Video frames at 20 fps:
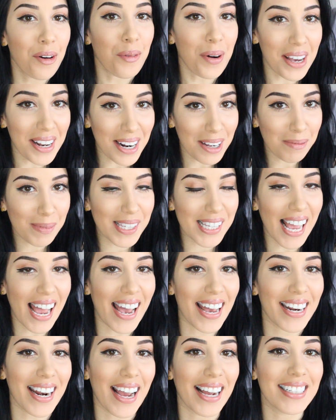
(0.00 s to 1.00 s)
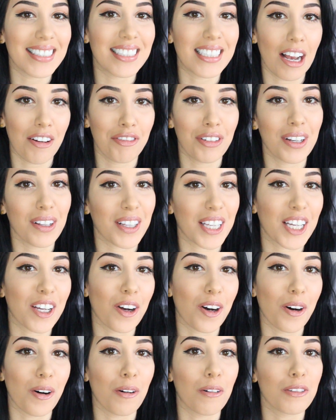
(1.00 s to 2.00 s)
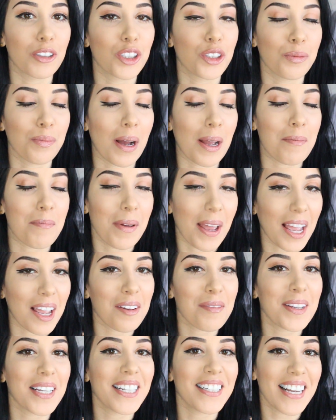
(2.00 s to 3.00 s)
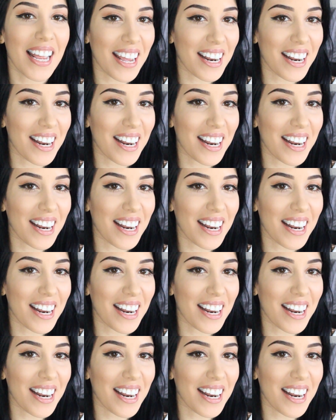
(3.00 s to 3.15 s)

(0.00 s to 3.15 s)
When I'm sad, I definitely go to my baby,